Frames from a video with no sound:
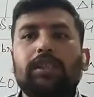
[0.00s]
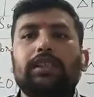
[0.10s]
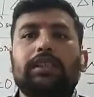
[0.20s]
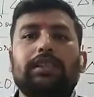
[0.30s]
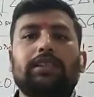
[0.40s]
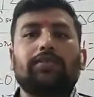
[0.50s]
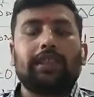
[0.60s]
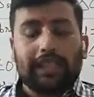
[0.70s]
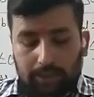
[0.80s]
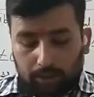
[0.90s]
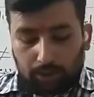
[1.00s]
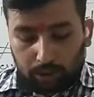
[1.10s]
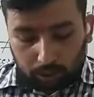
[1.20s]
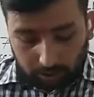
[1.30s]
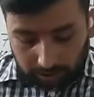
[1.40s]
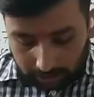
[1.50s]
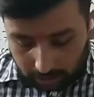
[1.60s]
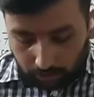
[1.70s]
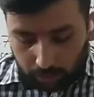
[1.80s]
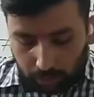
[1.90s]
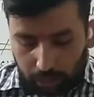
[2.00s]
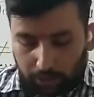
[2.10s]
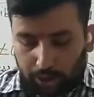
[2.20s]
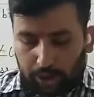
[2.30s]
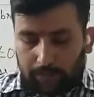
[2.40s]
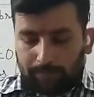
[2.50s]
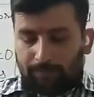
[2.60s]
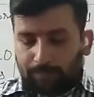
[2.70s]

This is our next video. In this video especially,